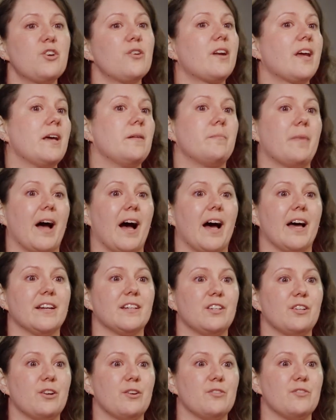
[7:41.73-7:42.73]
good and
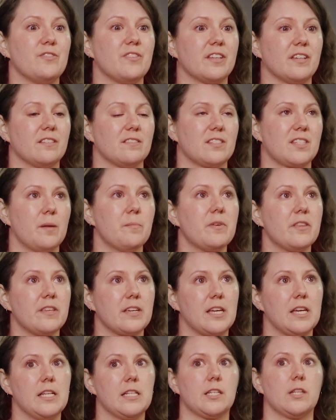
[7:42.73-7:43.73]
bad. You know, the, some of
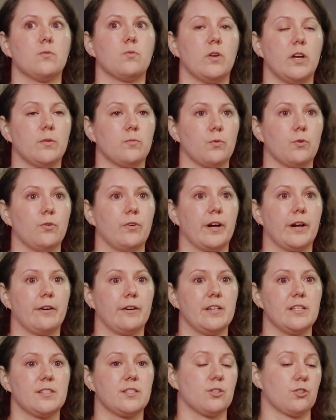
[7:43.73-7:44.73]
the kids in, in rural
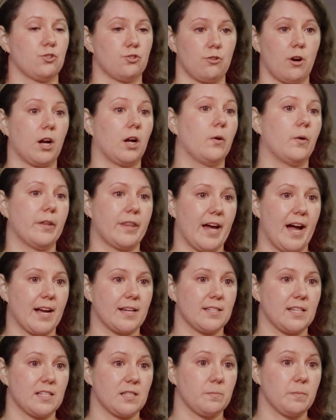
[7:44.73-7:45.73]
areas still struggle with
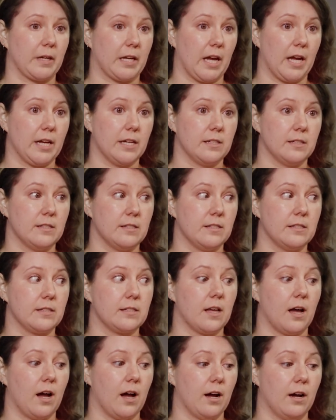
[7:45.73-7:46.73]
access
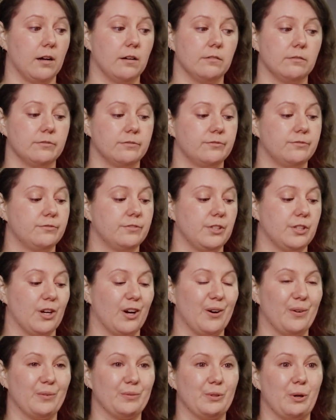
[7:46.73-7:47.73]
because of, you
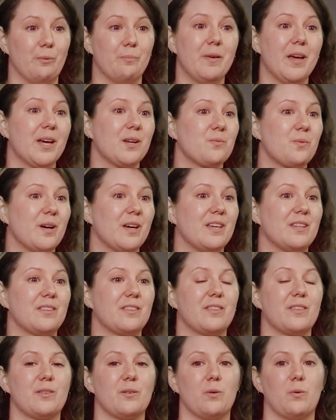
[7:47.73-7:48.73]
know, low
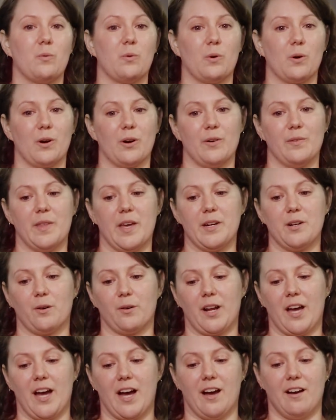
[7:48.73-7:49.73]
bandwidth or they
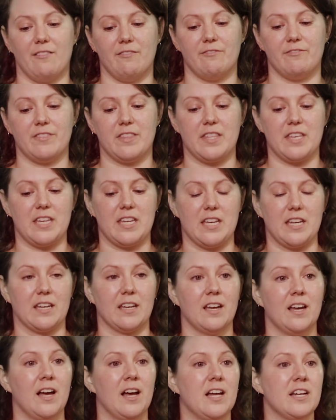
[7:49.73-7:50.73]
don't have
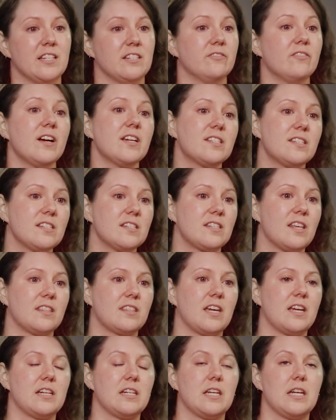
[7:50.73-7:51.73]
the devices
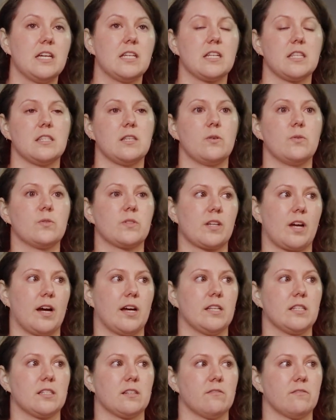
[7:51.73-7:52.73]
that they need and those
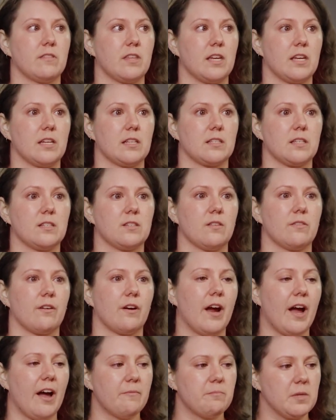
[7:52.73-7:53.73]
kinds of things. And so
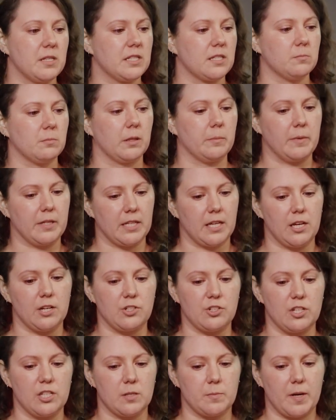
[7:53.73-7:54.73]
there have been some
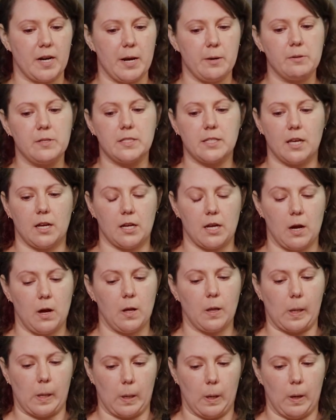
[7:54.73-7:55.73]
limitations, but I would say
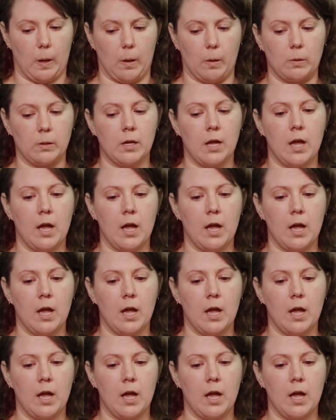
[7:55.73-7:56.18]
all in all,